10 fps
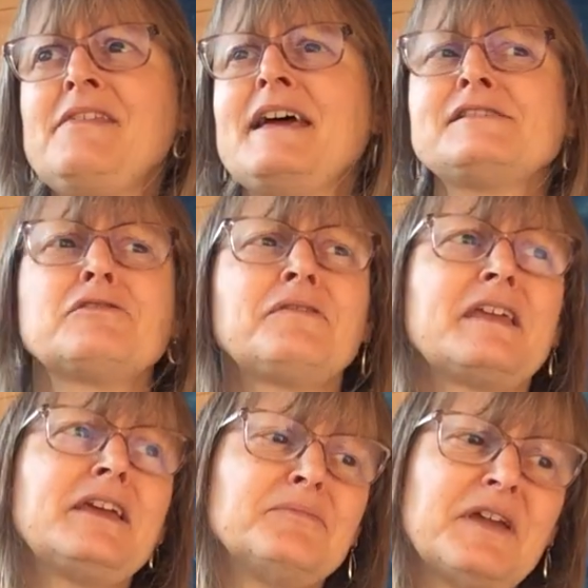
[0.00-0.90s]
that sort of
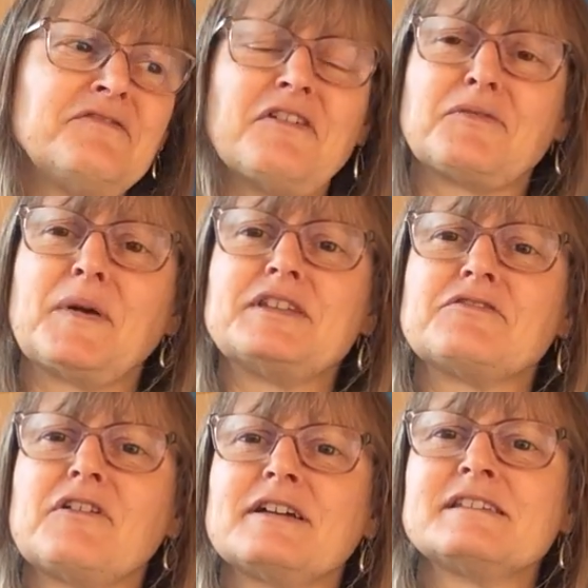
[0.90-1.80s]
thing can be a fun way
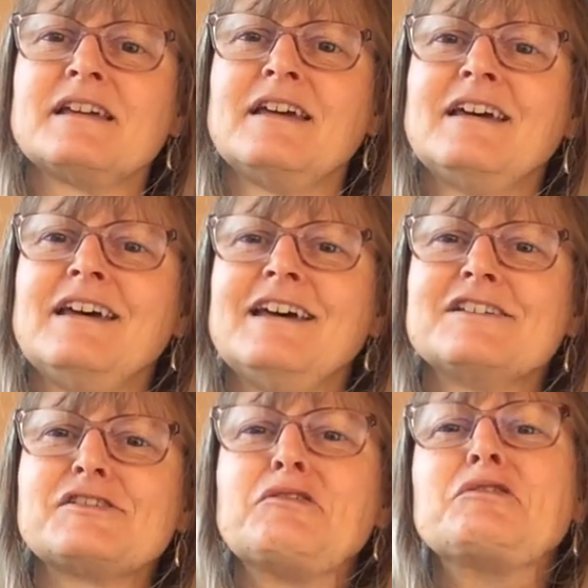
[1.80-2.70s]
to write.
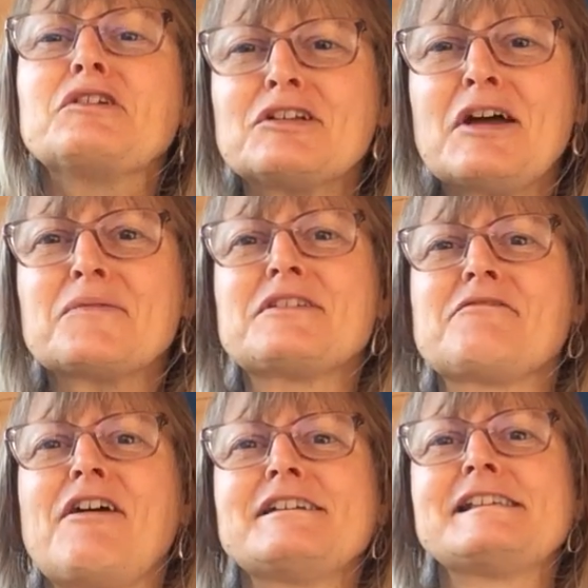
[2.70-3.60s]
So good luck with
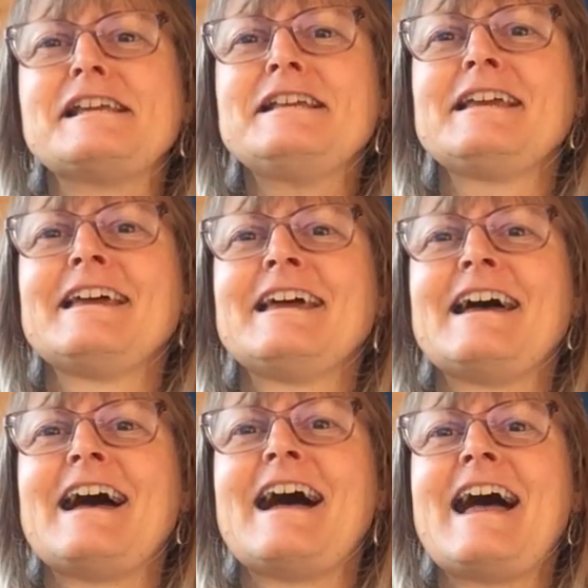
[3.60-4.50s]
your writing,
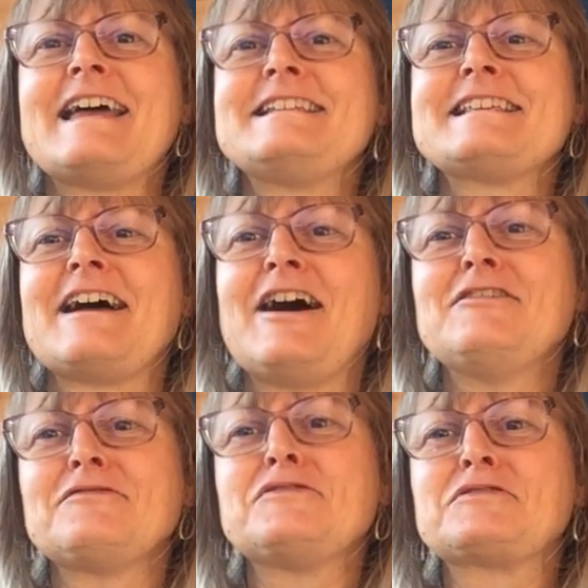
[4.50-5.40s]
and I
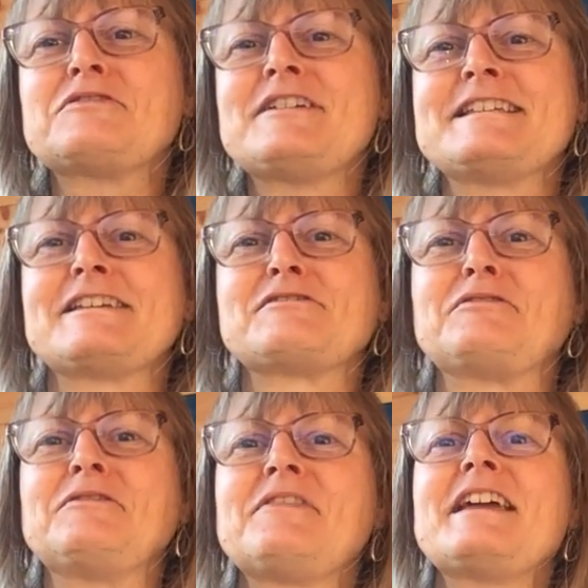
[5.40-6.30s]
look forward to reading it
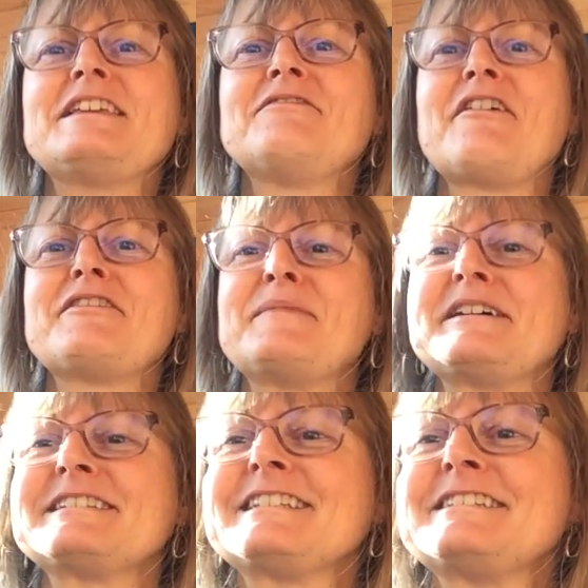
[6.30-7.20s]
all. Thank you very
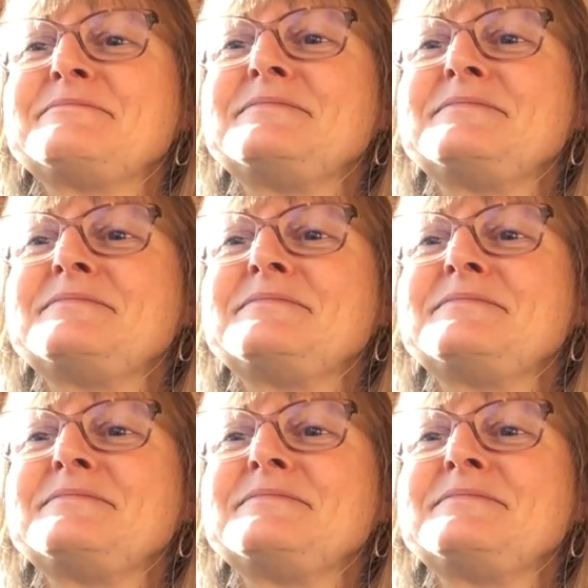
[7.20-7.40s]
much.